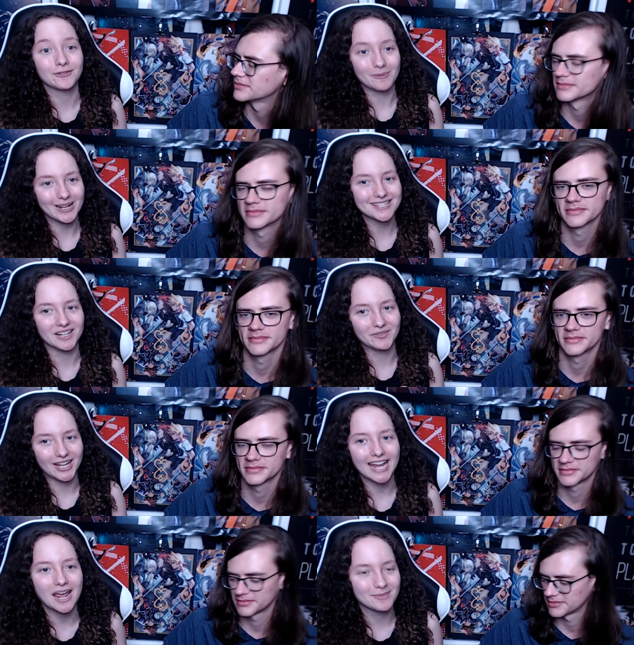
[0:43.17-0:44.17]
Speaker 1: for myself
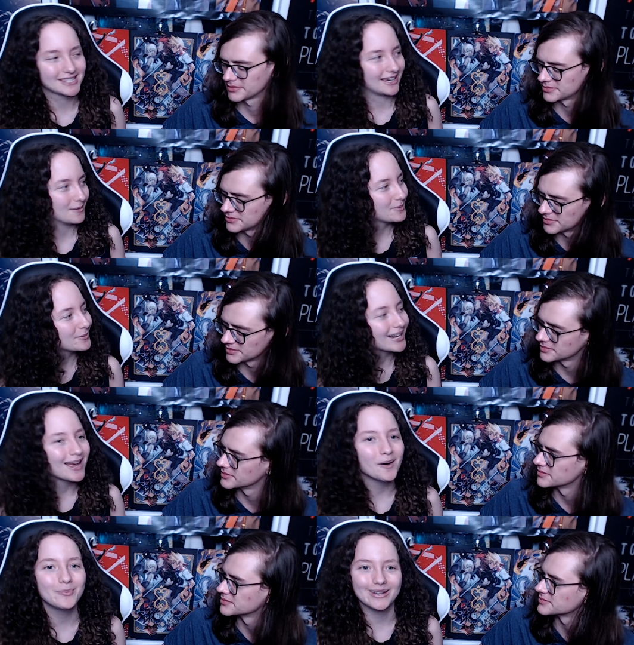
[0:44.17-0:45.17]
on Amazon, but when
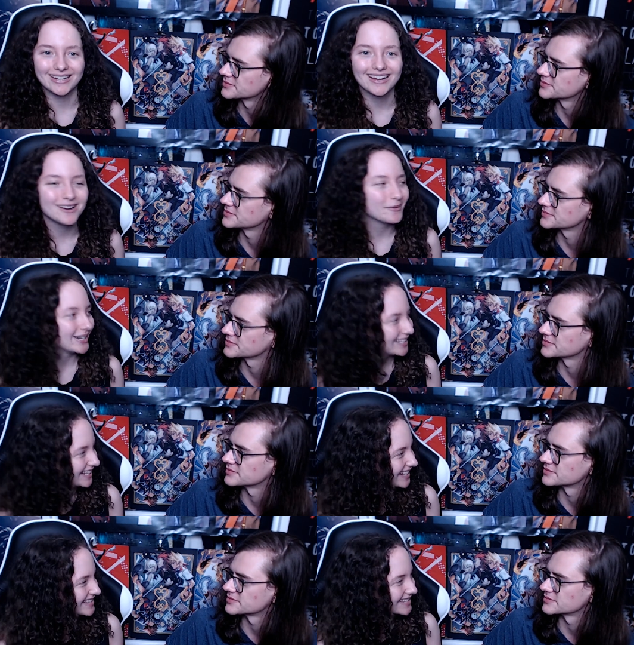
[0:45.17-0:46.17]
I open it, I know what
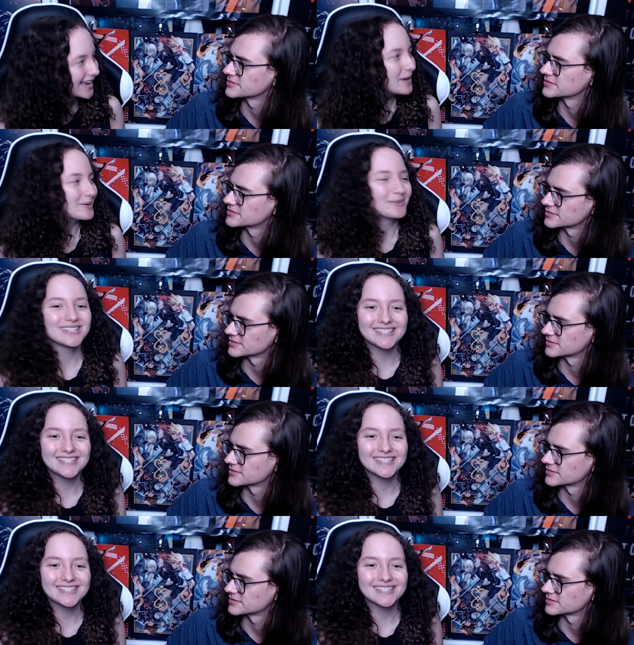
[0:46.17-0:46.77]
it is. But with